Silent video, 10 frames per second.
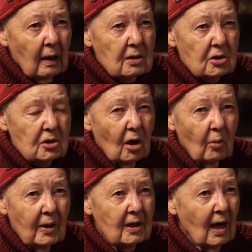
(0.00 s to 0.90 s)
So,
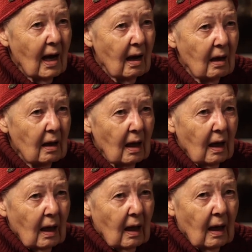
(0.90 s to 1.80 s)
but now,
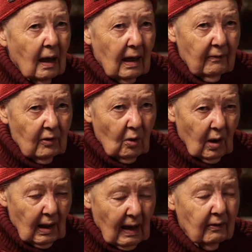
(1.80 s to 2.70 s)
uh, even though a
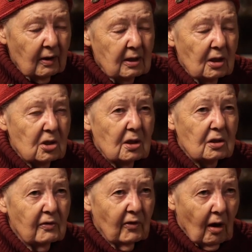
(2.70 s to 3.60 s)
lot of the teaching
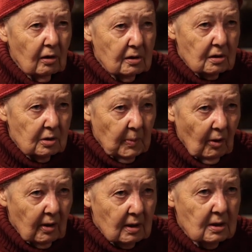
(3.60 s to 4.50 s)
is false and
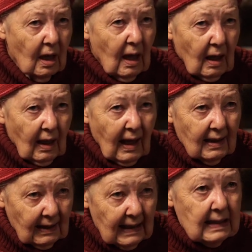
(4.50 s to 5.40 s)
spurious,
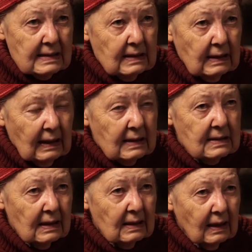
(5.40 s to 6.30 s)
at least it's
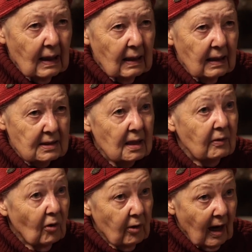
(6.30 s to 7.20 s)
in the it's in the
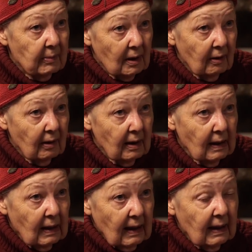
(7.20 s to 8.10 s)
vocabulary.
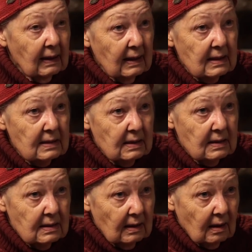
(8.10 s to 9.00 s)
At least
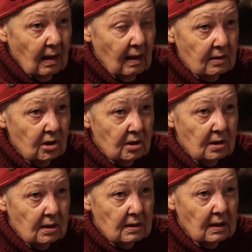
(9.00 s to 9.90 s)
it's in the
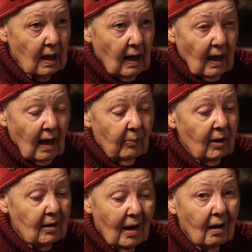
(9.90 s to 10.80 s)
consciousness. I
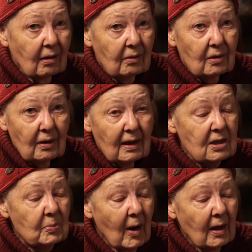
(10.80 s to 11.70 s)
mean, now
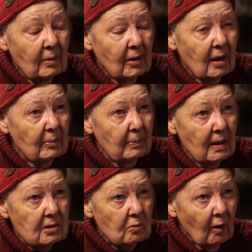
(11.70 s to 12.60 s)
Kundalini's practically become a
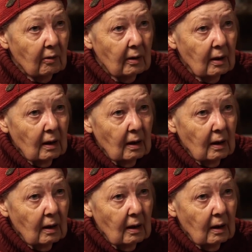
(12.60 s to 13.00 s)
buzzword.